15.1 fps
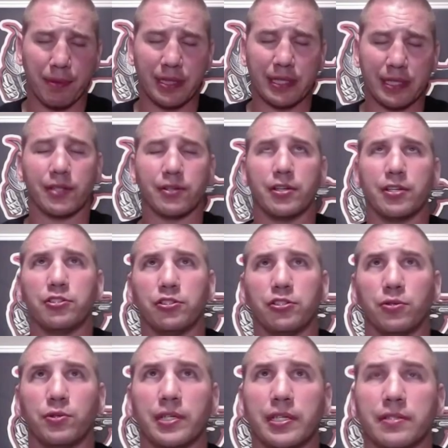And the other
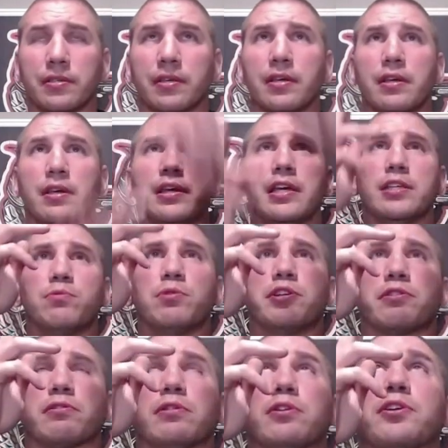issue is when
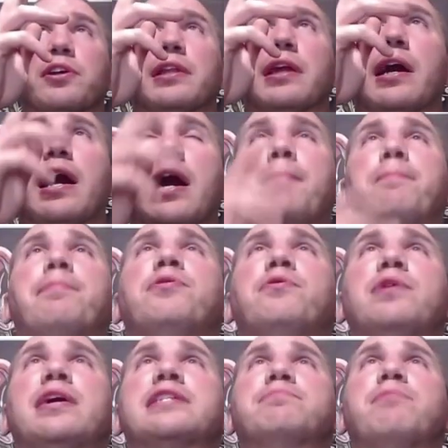you're looking up through
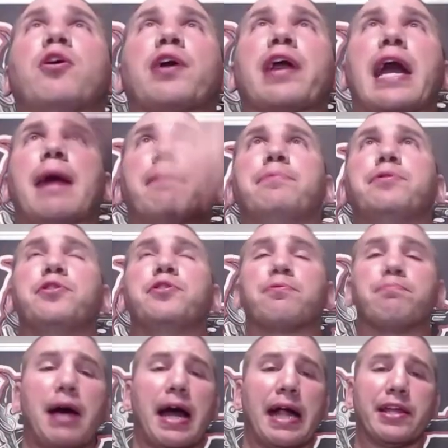that small gap, your
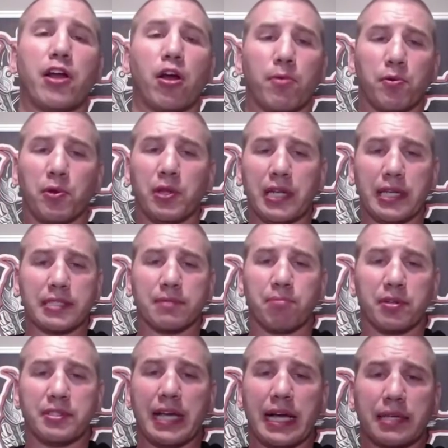body armor really doesn't
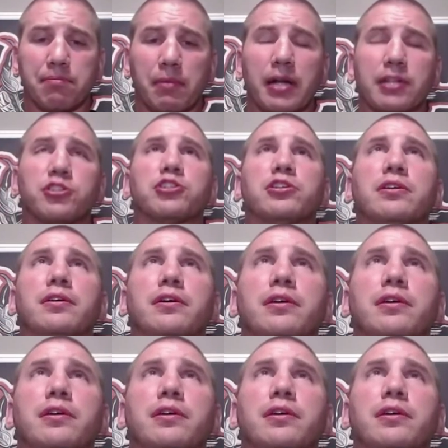protect much